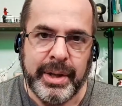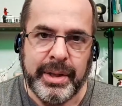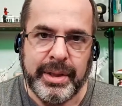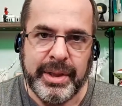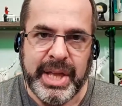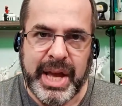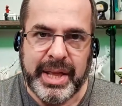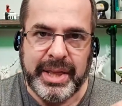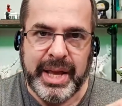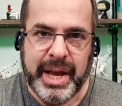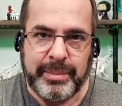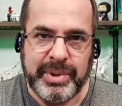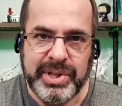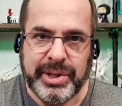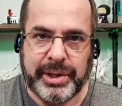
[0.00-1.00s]

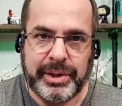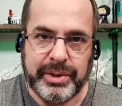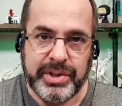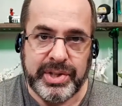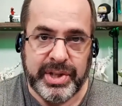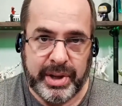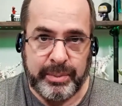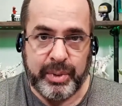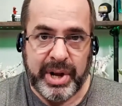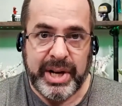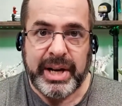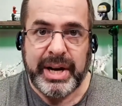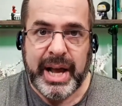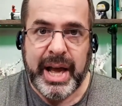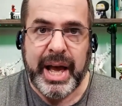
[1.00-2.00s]
that particular
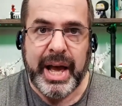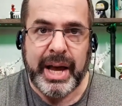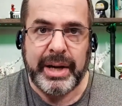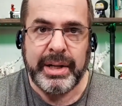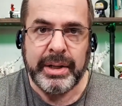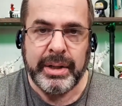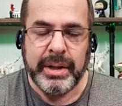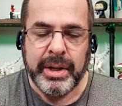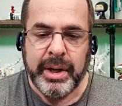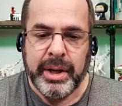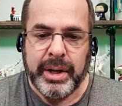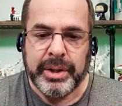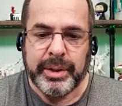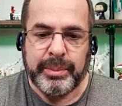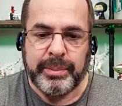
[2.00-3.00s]
subreddit had,
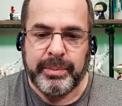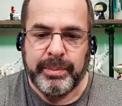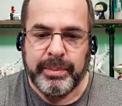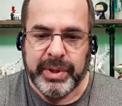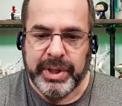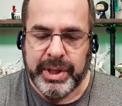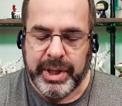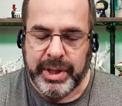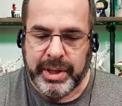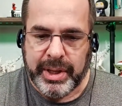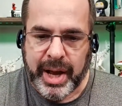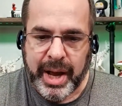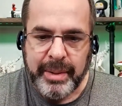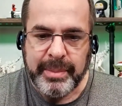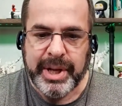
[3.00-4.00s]
the
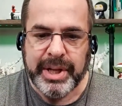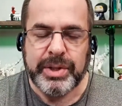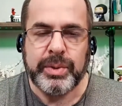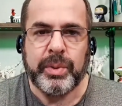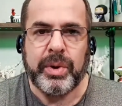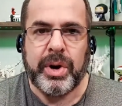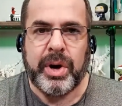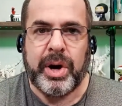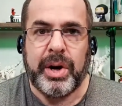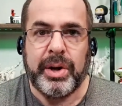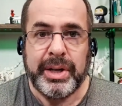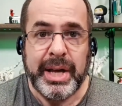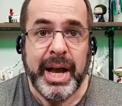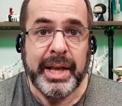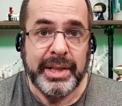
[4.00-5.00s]
comments were all,
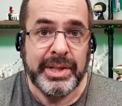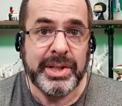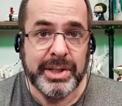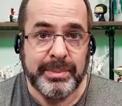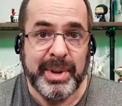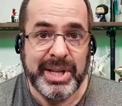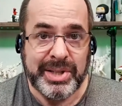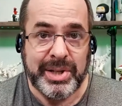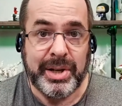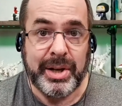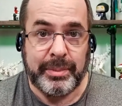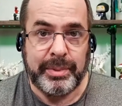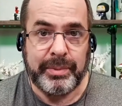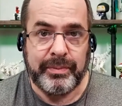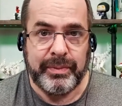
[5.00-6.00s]
yeah, this is messed
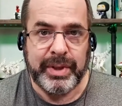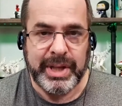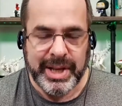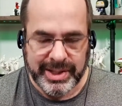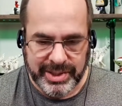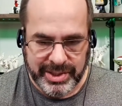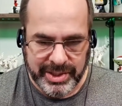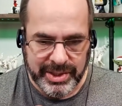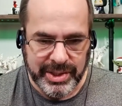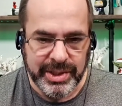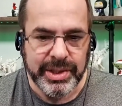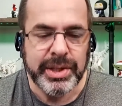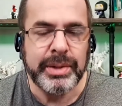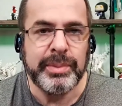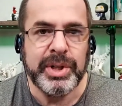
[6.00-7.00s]
up. Yes, this
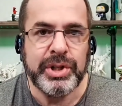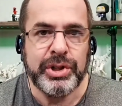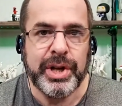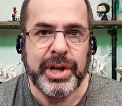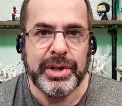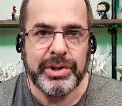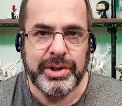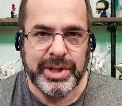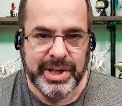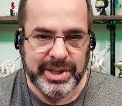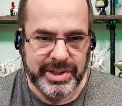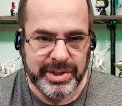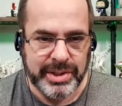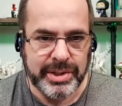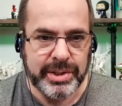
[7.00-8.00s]
needs to be changed.
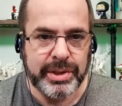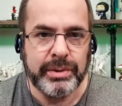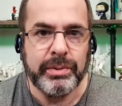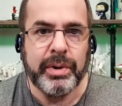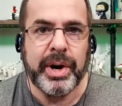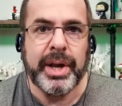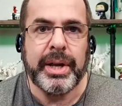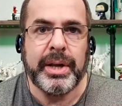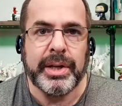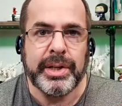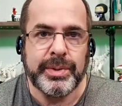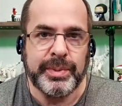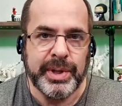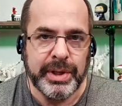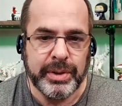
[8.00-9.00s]
Yes, this isn't right.
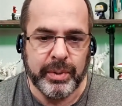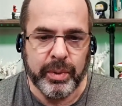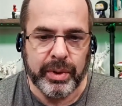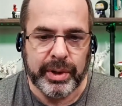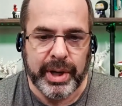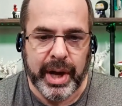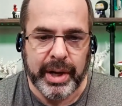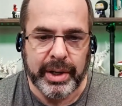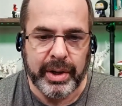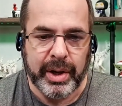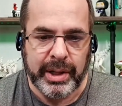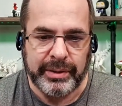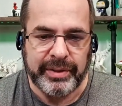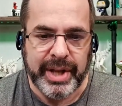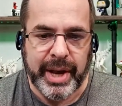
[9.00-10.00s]
Yes, we need to work on it.
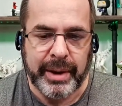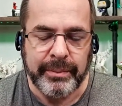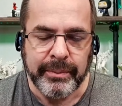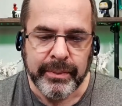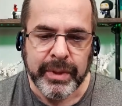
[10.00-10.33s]
All of that.